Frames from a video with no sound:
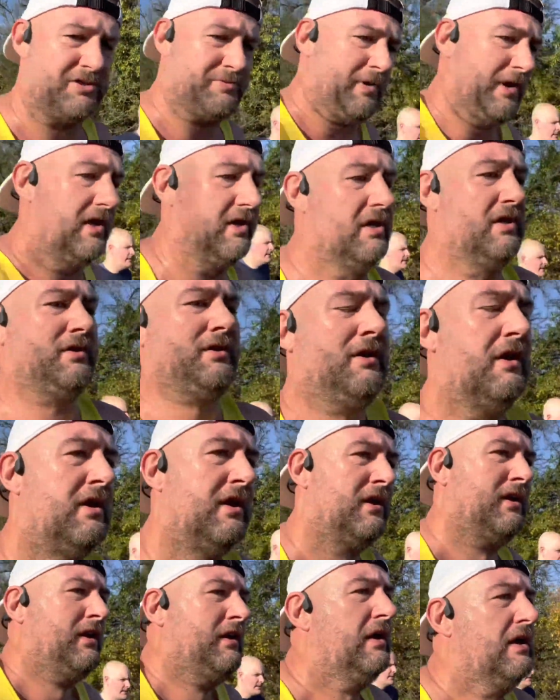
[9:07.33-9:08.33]
But
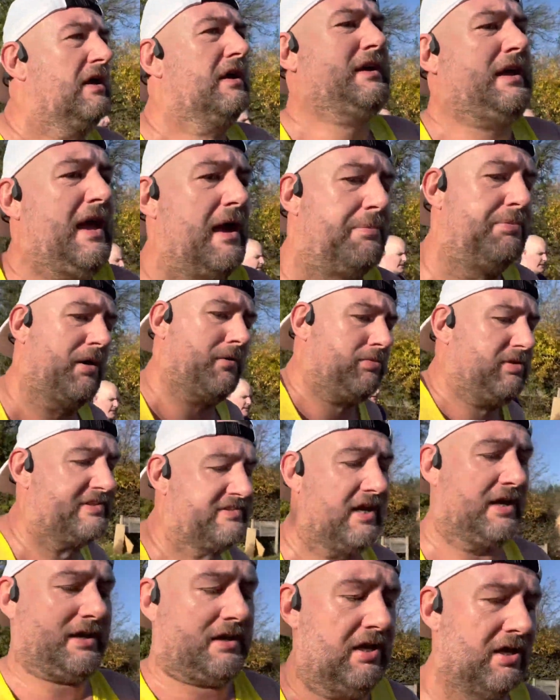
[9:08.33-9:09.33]
yeah, probably
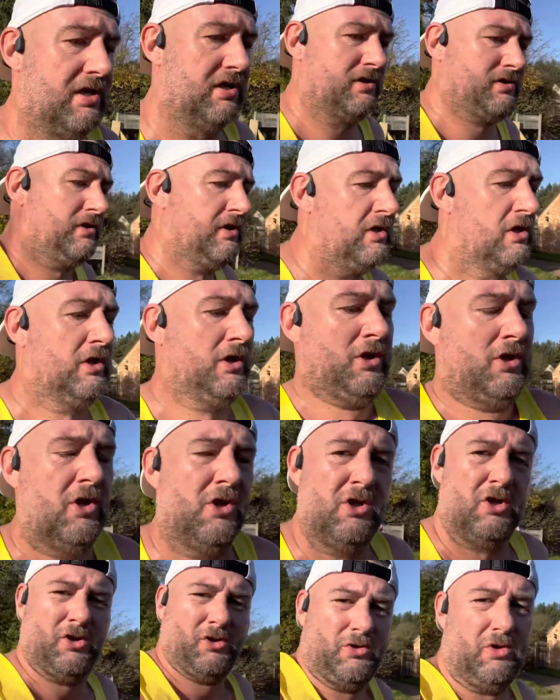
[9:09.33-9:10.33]
take
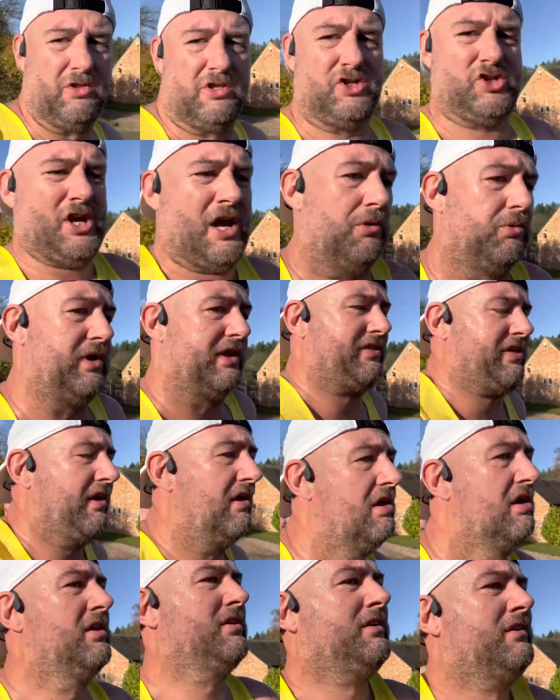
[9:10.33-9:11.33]
another gel with
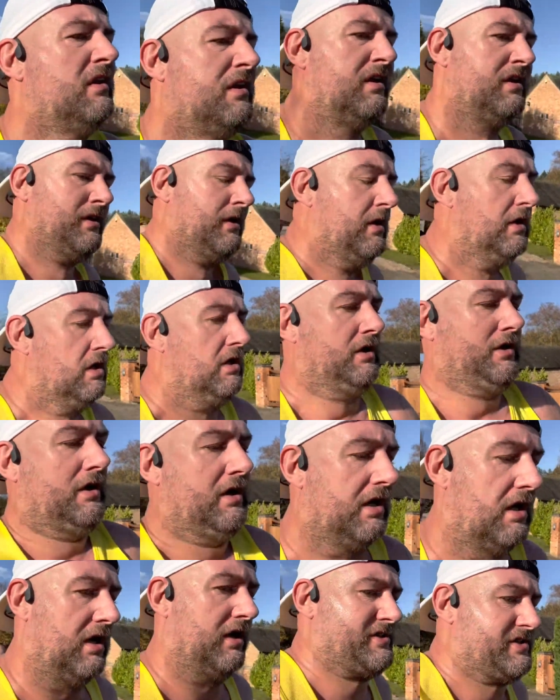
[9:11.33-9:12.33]

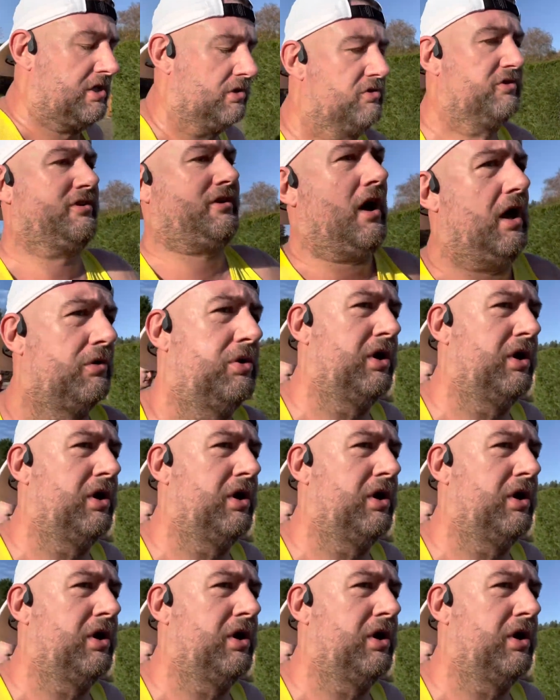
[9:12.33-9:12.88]
2 to go,